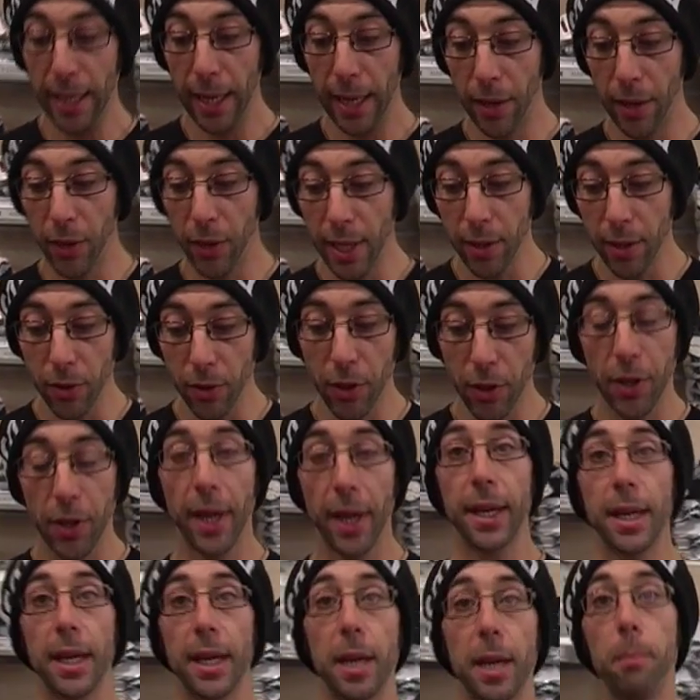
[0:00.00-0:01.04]
At the end of the
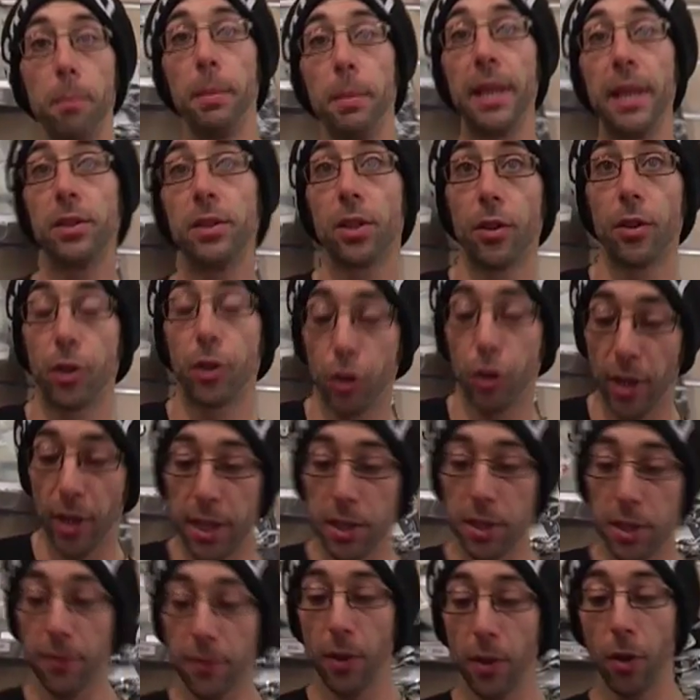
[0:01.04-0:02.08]
day, it means that the
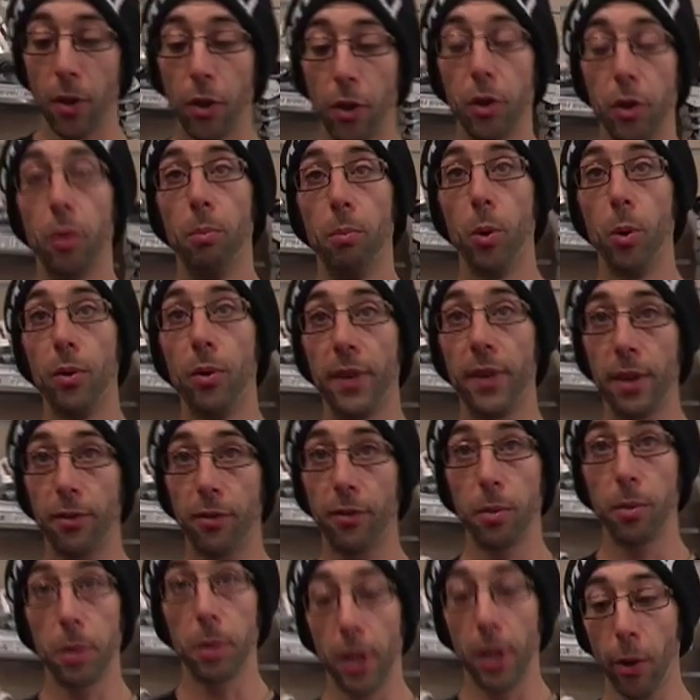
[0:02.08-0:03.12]
transfer that you're moving
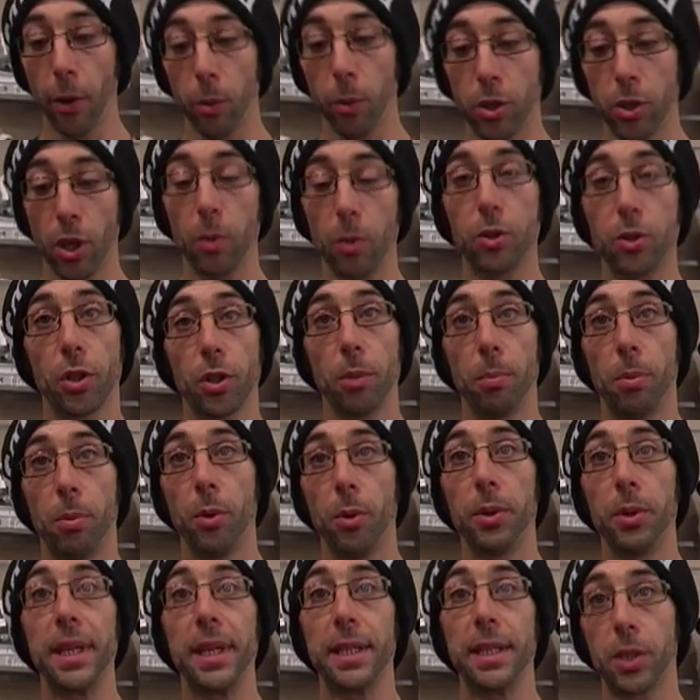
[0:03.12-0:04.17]
from your little toe to the
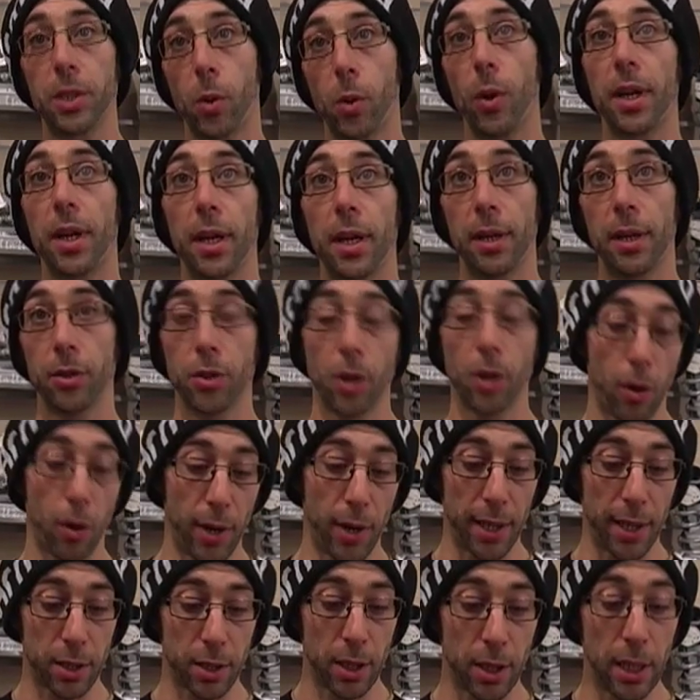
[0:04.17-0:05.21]
boot is quick and
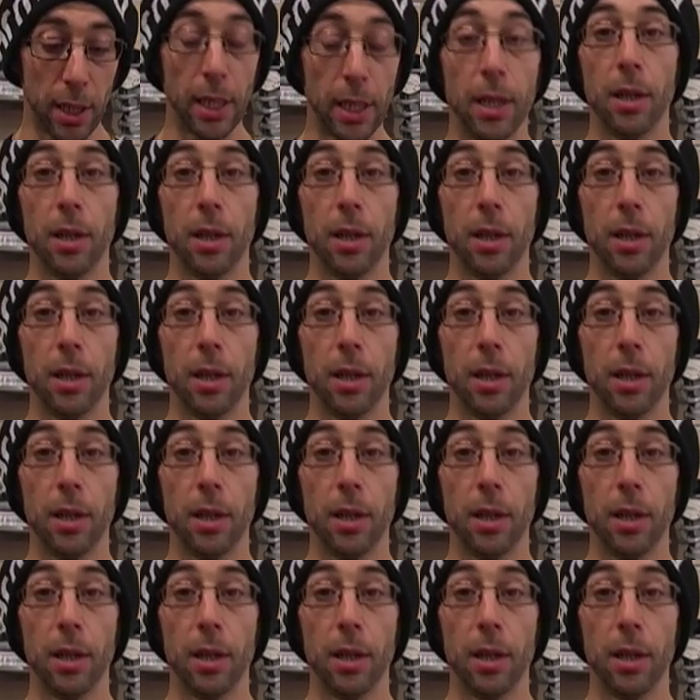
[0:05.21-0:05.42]
direct.